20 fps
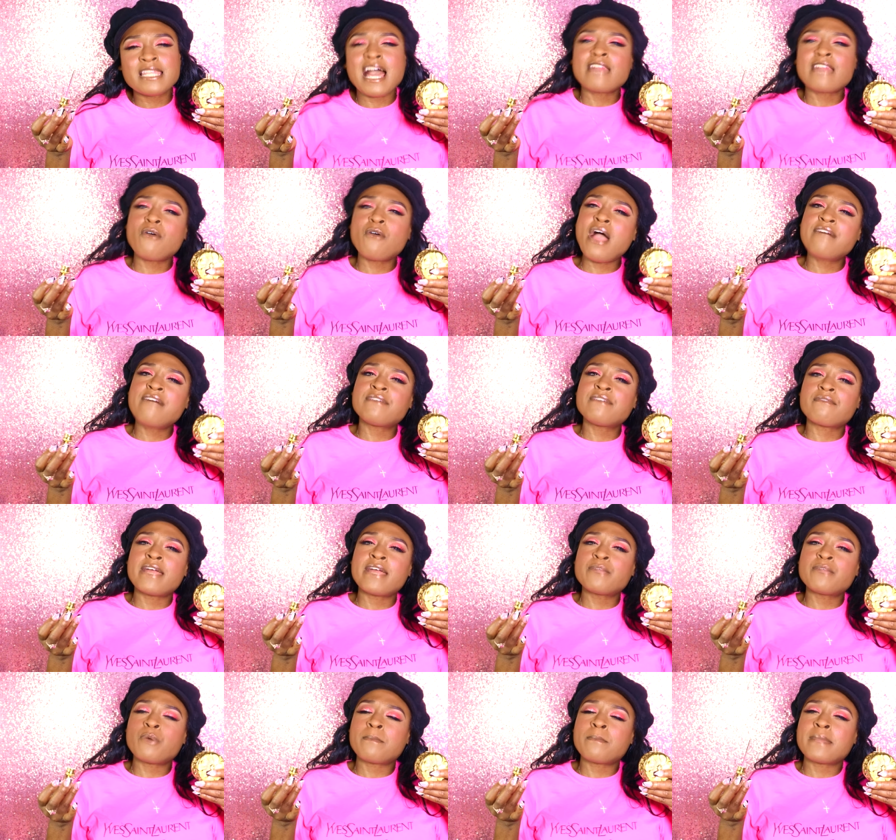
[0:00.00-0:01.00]
I don't have the
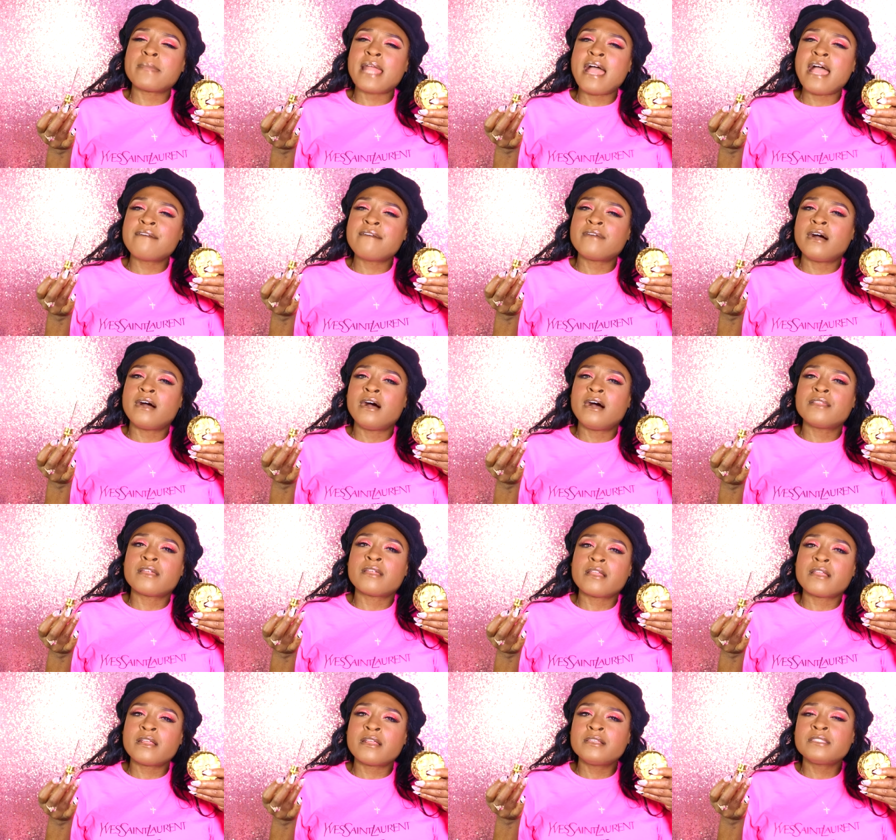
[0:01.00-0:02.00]
red one, but I have the
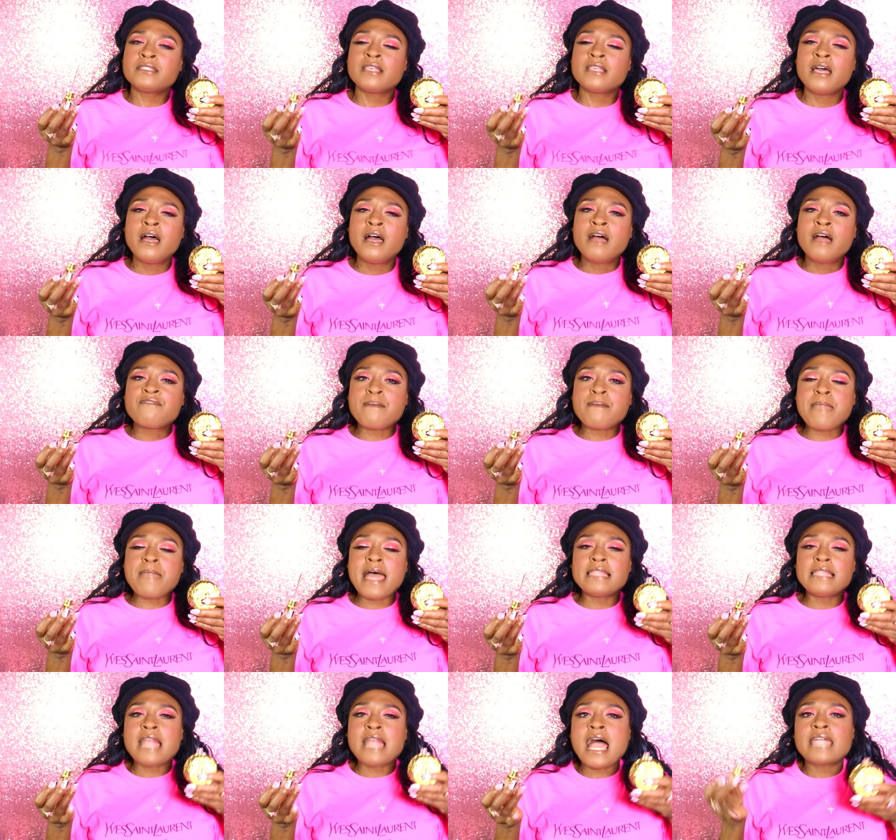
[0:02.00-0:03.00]
others from
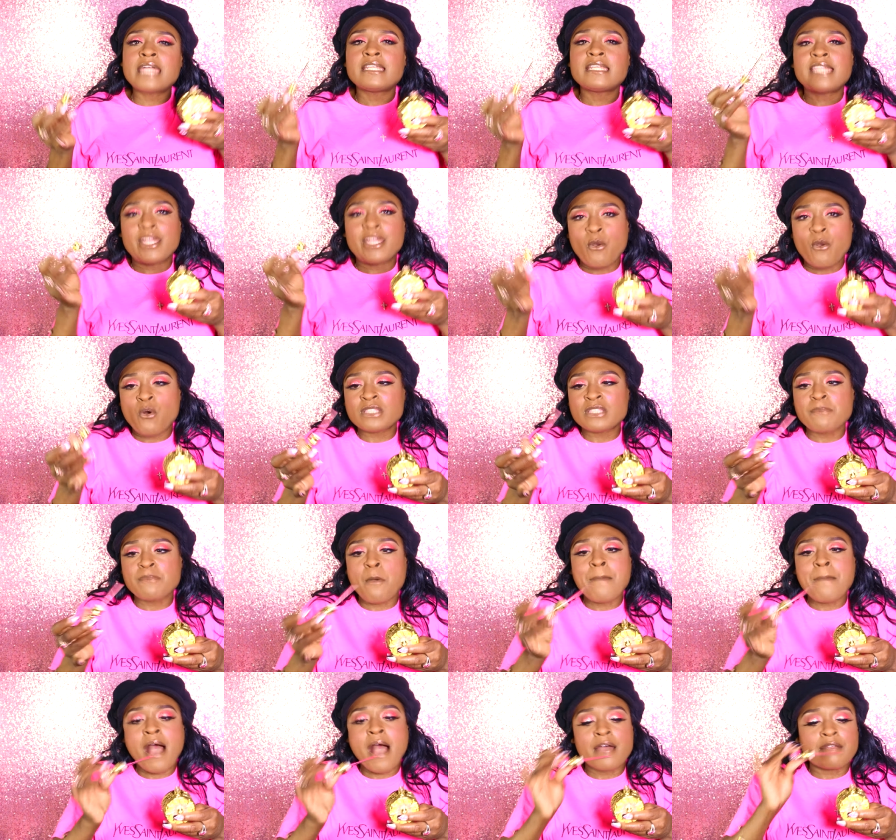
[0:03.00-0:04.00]
that line and they all
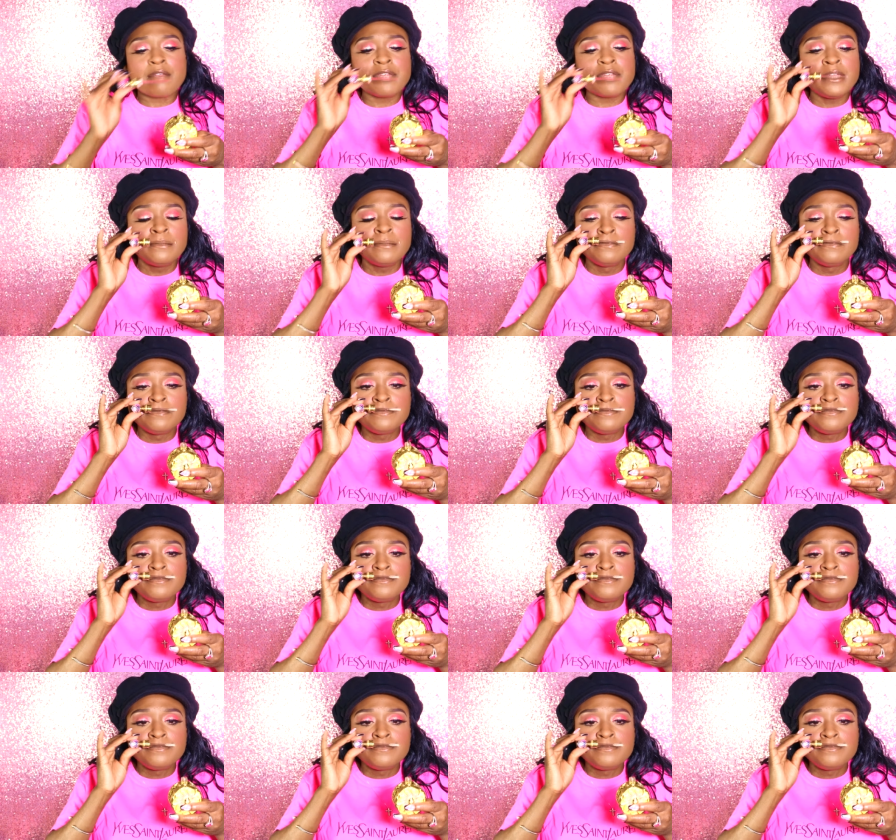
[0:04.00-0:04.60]
smell powdery.